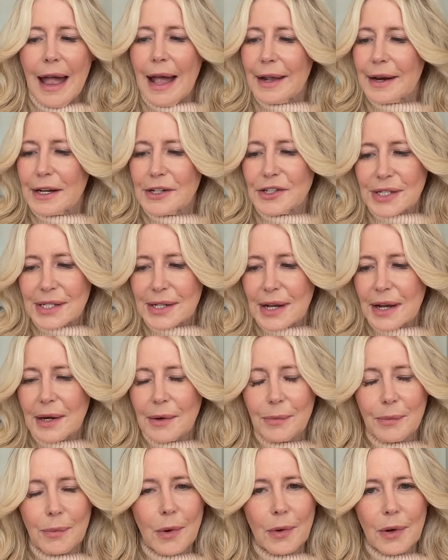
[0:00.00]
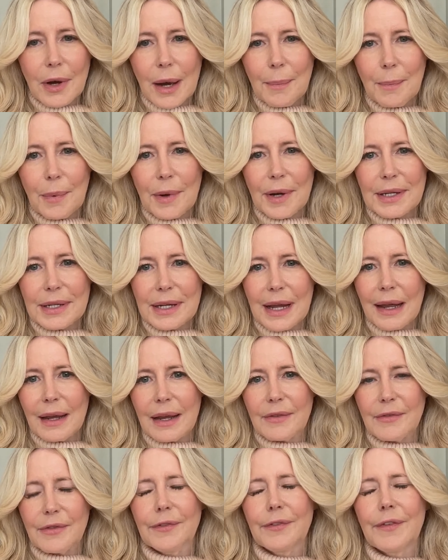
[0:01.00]
And I just kind of woke up one
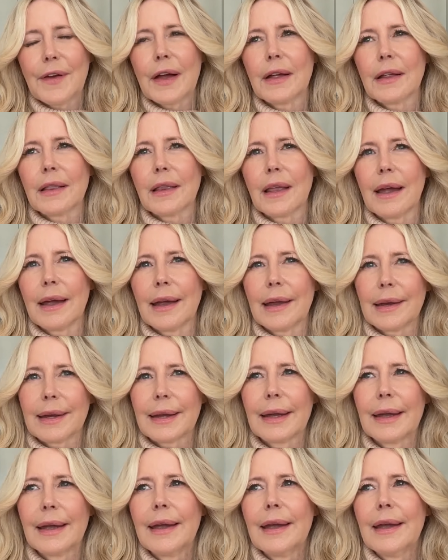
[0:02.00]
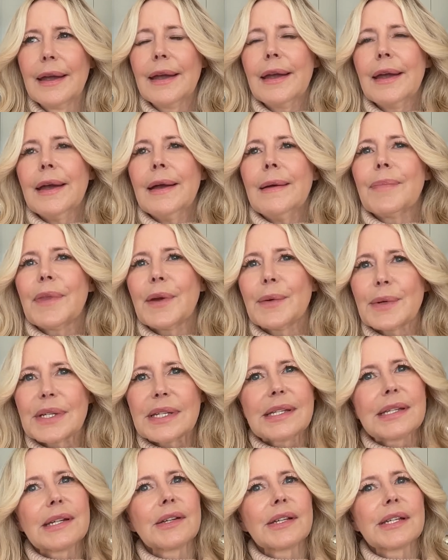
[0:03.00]
day and felt like there
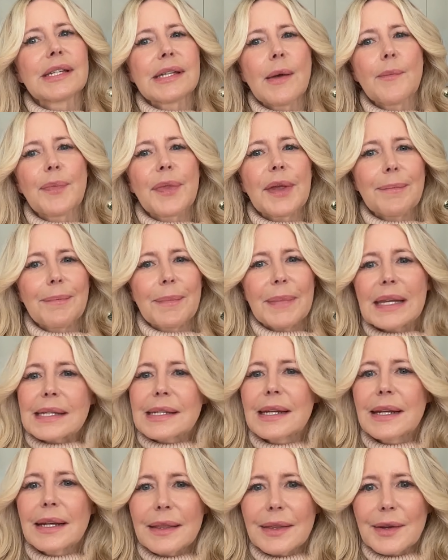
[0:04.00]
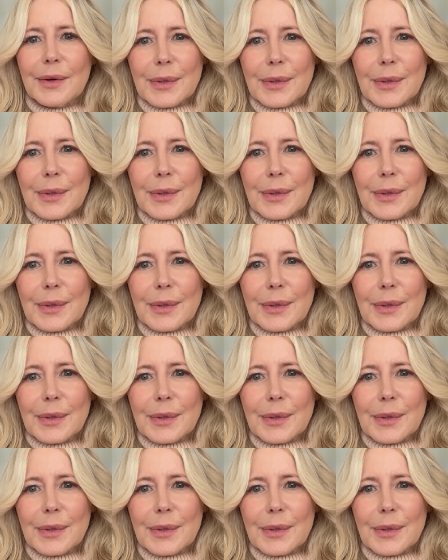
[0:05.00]
was still something missing.